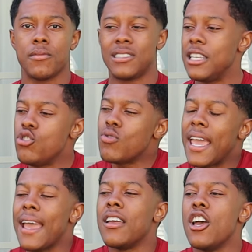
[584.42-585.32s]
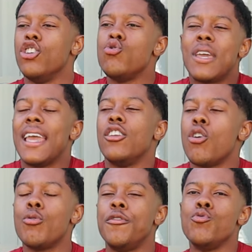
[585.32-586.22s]
See, you can't you can't
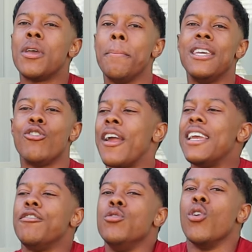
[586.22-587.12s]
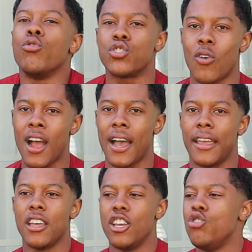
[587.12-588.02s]
know if you can be great if you don't
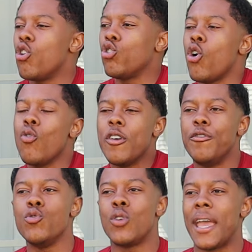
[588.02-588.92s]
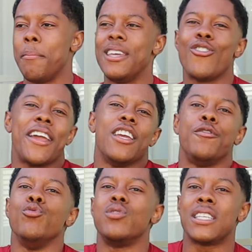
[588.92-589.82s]
try. You don't know if you can be great
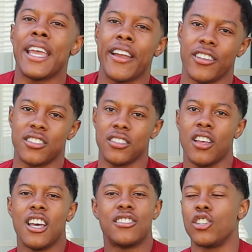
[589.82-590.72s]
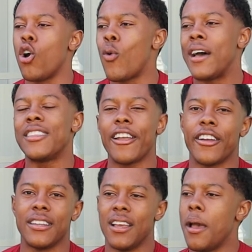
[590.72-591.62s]
if you're scared to, to go out there
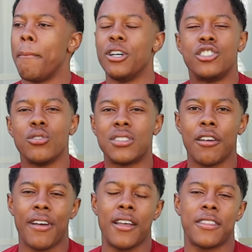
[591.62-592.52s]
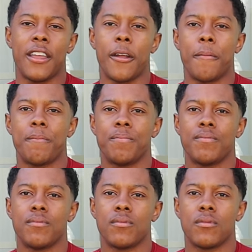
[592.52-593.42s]
and put yourself out there.
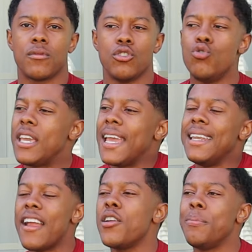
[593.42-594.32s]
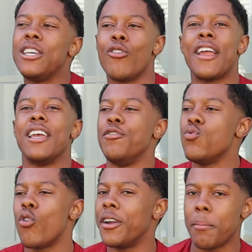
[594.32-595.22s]
You can't dare to be great if
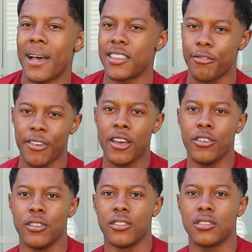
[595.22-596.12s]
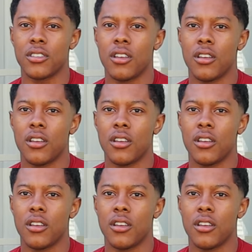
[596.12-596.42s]
you're worried about the failures.